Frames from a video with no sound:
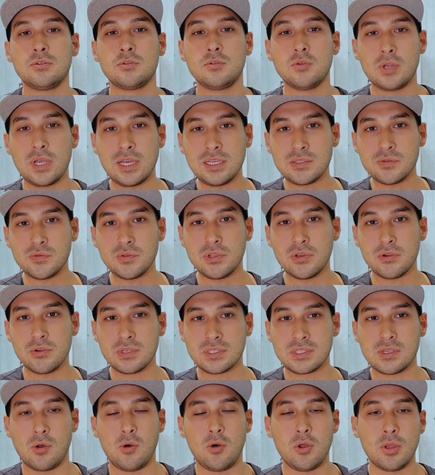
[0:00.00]
Today's video
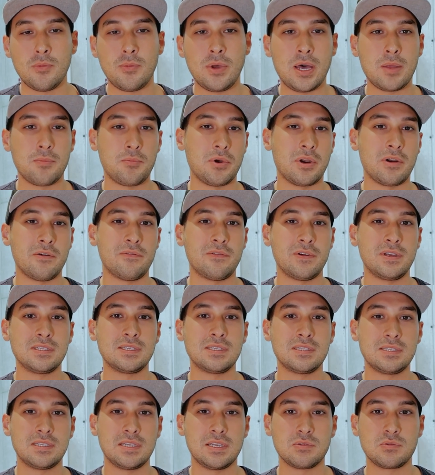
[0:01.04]
is all about
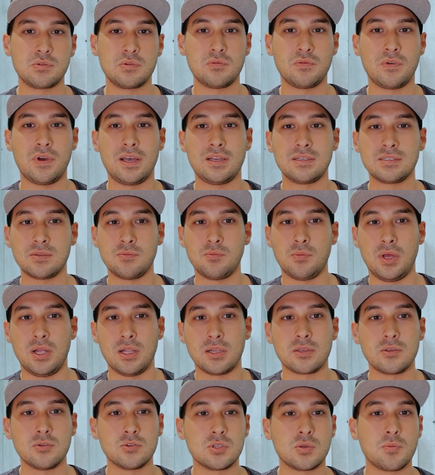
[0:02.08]
paraphrasing C S V files in
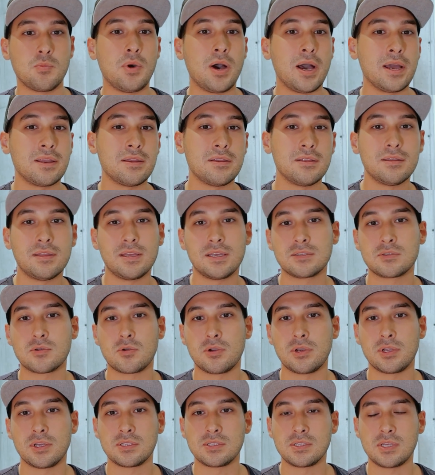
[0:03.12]
bulk using Python and
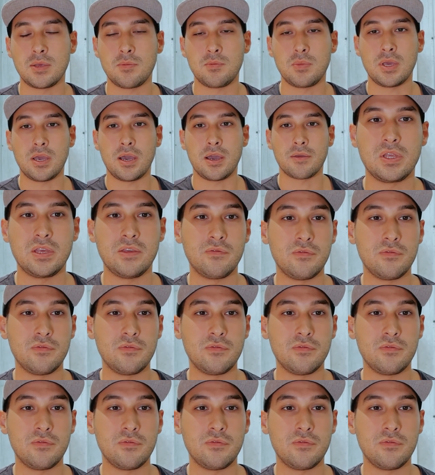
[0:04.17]
TextCortex A P I.